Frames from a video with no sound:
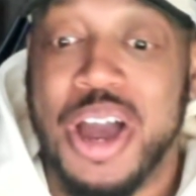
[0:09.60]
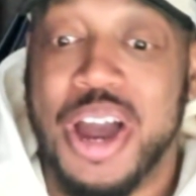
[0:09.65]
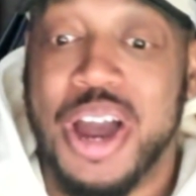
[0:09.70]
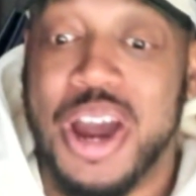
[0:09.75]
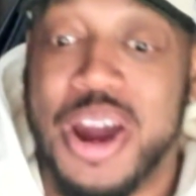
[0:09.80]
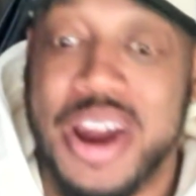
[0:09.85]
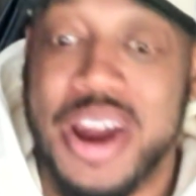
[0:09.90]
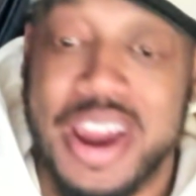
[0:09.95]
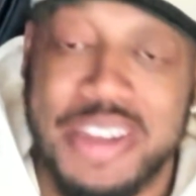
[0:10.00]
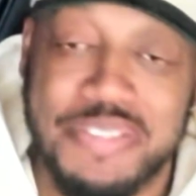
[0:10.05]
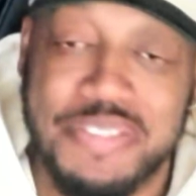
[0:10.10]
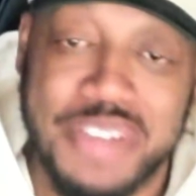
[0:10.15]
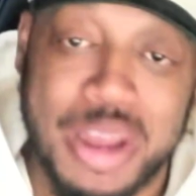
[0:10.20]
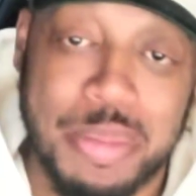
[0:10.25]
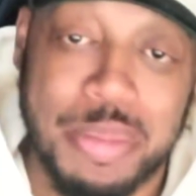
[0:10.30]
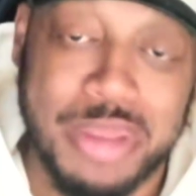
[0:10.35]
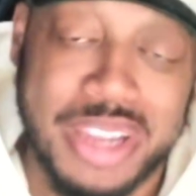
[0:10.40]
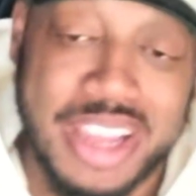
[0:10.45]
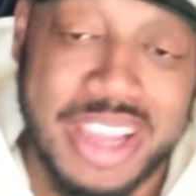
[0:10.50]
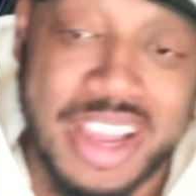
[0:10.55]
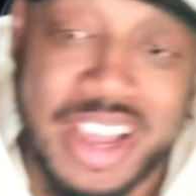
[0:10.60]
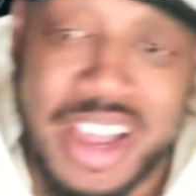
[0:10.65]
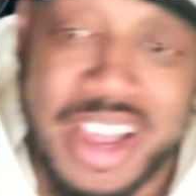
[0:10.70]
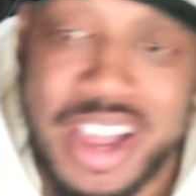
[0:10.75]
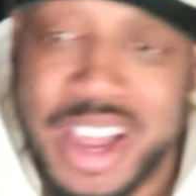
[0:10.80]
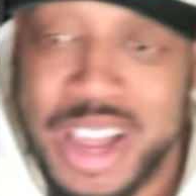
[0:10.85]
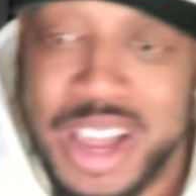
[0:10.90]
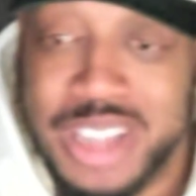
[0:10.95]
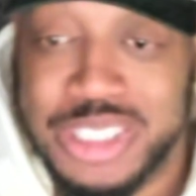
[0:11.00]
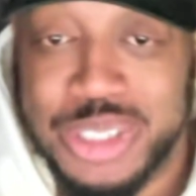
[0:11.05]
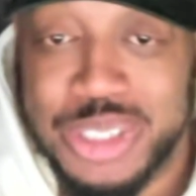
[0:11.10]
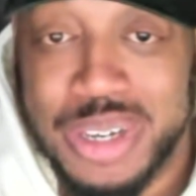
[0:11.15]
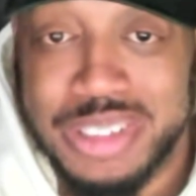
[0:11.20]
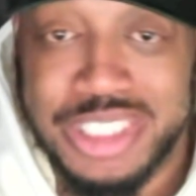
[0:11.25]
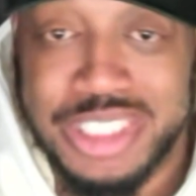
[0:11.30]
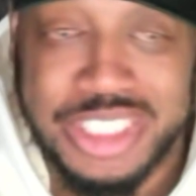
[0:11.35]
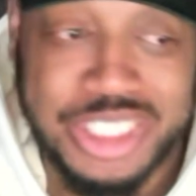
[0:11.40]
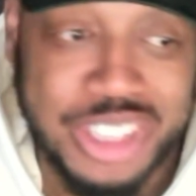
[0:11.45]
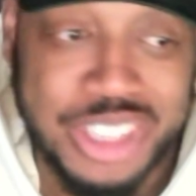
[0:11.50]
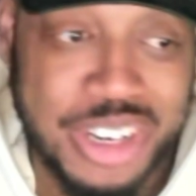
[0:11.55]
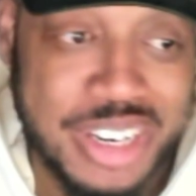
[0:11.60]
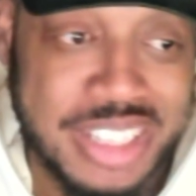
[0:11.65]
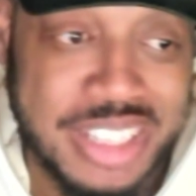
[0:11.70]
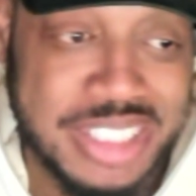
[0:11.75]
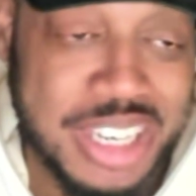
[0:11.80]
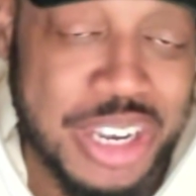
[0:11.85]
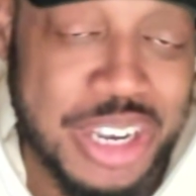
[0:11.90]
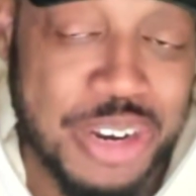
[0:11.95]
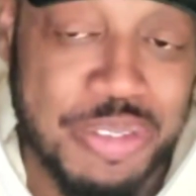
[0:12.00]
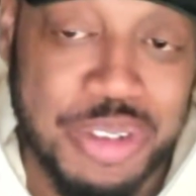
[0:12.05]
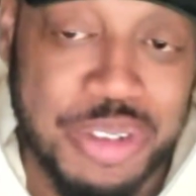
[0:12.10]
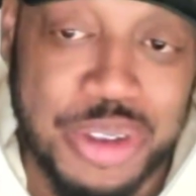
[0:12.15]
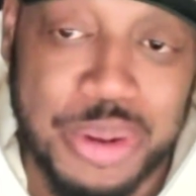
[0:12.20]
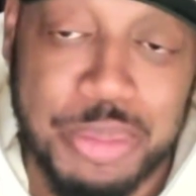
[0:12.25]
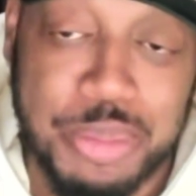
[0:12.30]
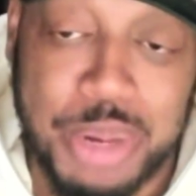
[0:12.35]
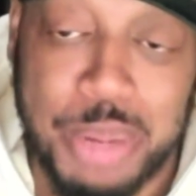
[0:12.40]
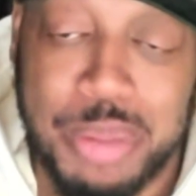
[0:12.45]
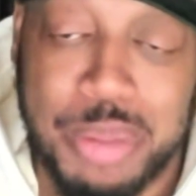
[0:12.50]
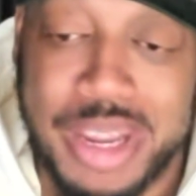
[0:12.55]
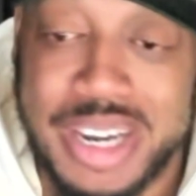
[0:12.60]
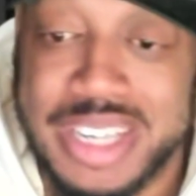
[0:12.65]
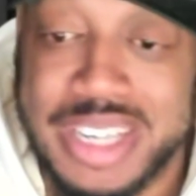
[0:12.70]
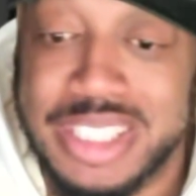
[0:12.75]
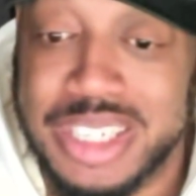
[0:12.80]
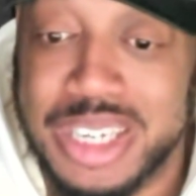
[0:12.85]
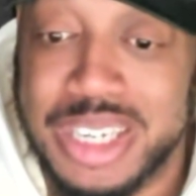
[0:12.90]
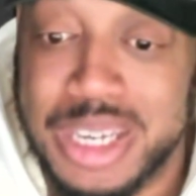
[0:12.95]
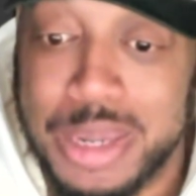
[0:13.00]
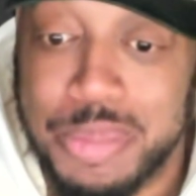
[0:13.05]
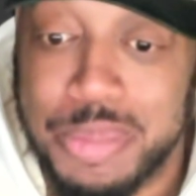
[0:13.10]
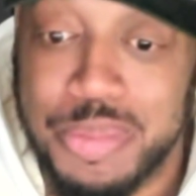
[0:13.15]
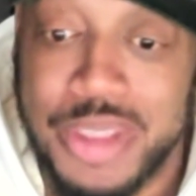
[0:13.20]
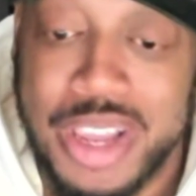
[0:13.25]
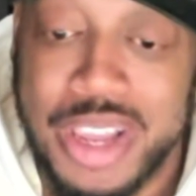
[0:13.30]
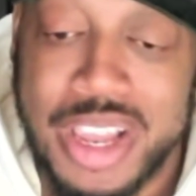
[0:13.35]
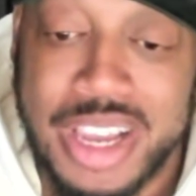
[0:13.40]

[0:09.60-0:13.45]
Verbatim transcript: All right, family. Uh, so I just saw this interview. I'm going to play this clip.